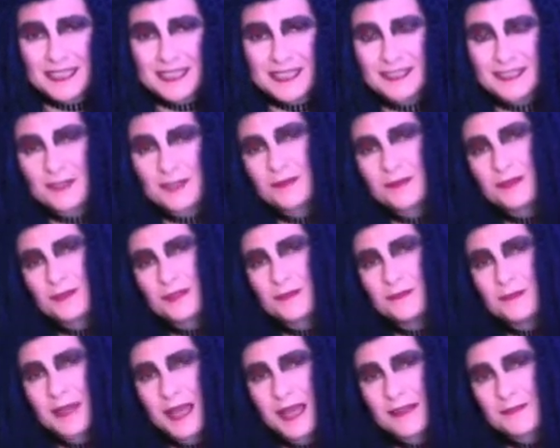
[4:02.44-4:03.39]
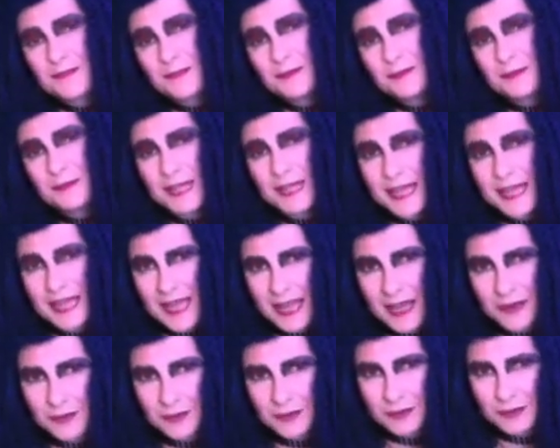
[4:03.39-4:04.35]
Sister was banned from playing
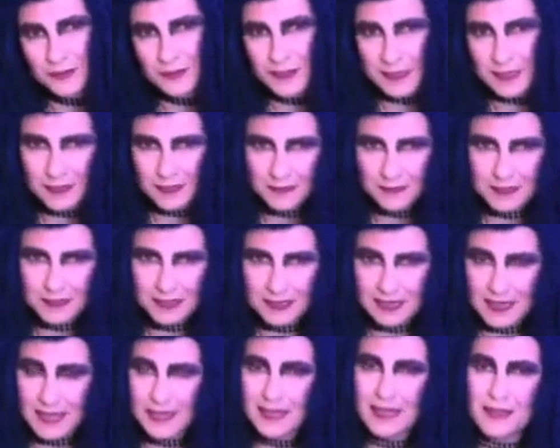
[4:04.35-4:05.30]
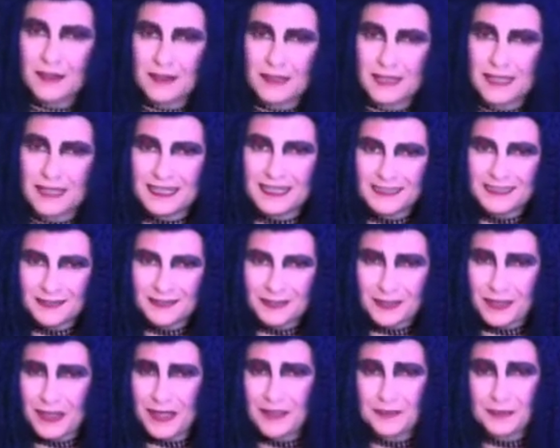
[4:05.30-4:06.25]
outdoor festivals in that area
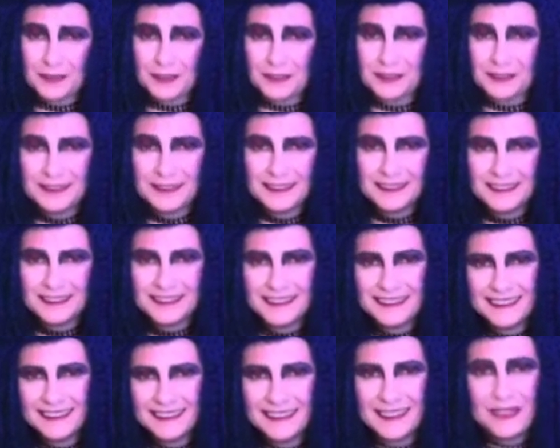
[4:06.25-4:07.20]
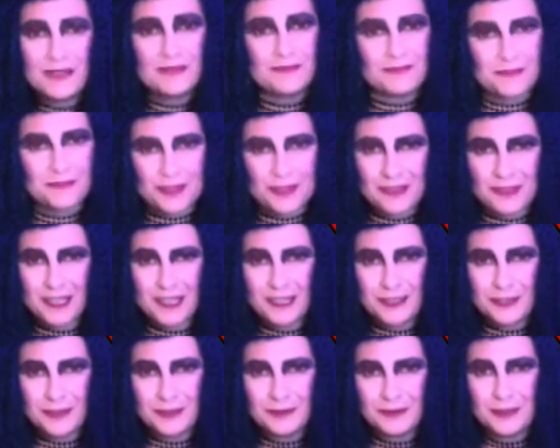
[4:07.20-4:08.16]
forever. Strike
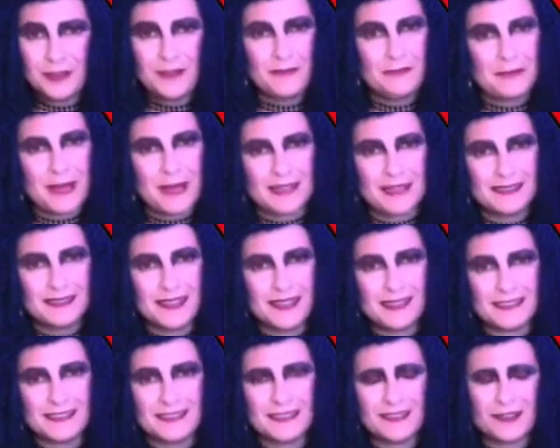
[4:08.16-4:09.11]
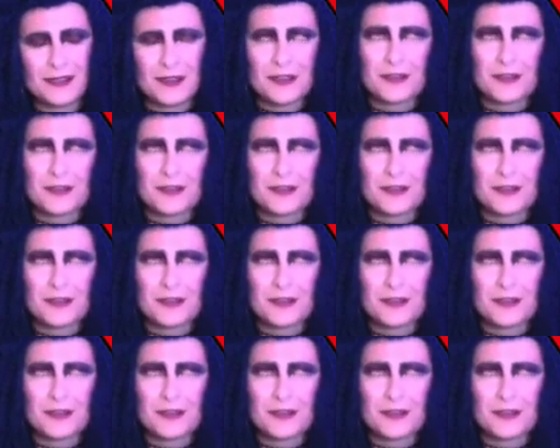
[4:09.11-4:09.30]
2 of bad luck, or